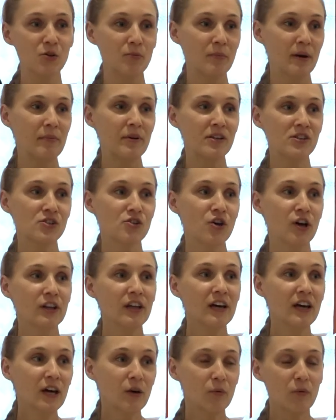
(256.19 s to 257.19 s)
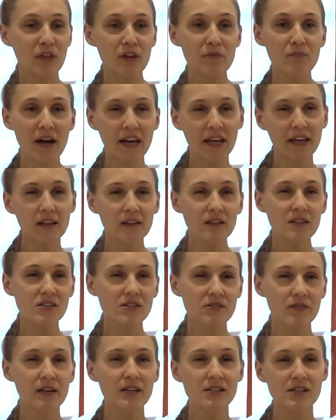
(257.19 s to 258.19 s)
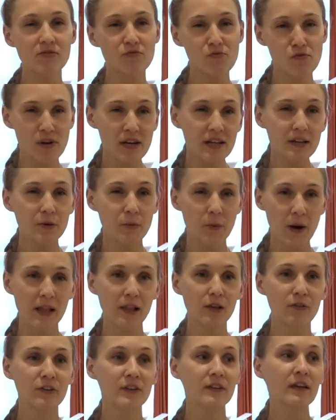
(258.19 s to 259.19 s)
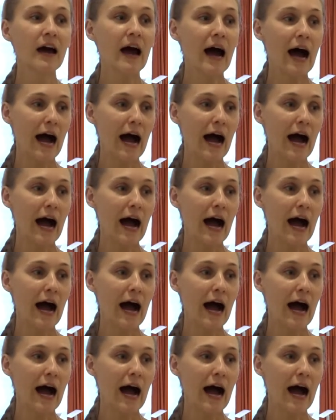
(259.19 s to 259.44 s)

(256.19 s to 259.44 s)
or maybe it's not within my industry. Is it really relevant?